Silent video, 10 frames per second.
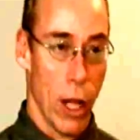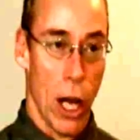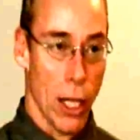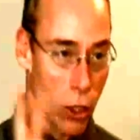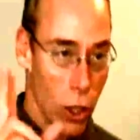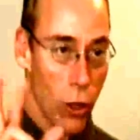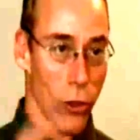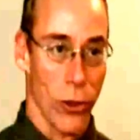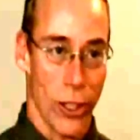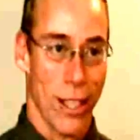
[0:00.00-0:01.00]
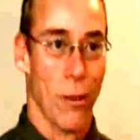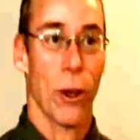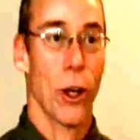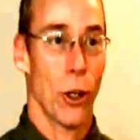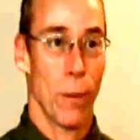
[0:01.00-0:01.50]
flying saucers, as they
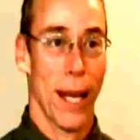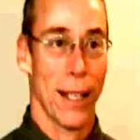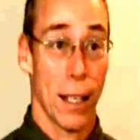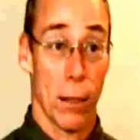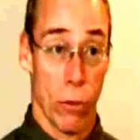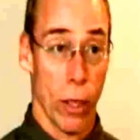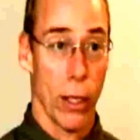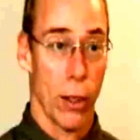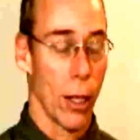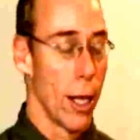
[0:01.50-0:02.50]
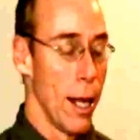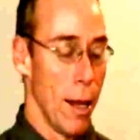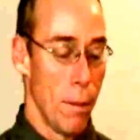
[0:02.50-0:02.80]
were called back then, real,